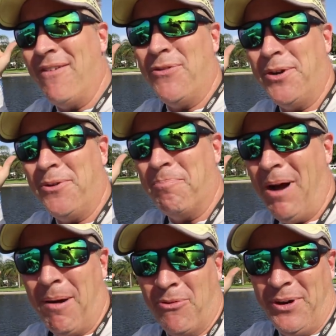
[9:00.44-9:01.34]
we have one under a
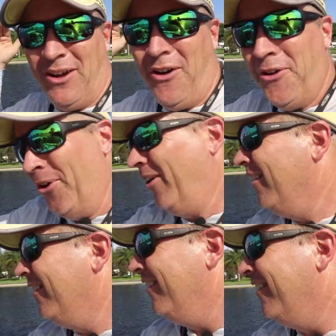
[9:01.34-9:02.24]
bobber went under.
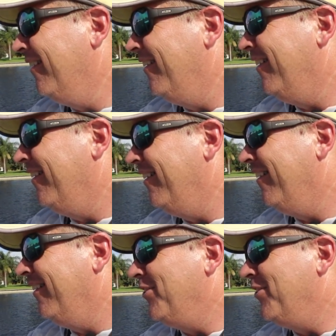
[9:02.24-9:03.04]
Yeah.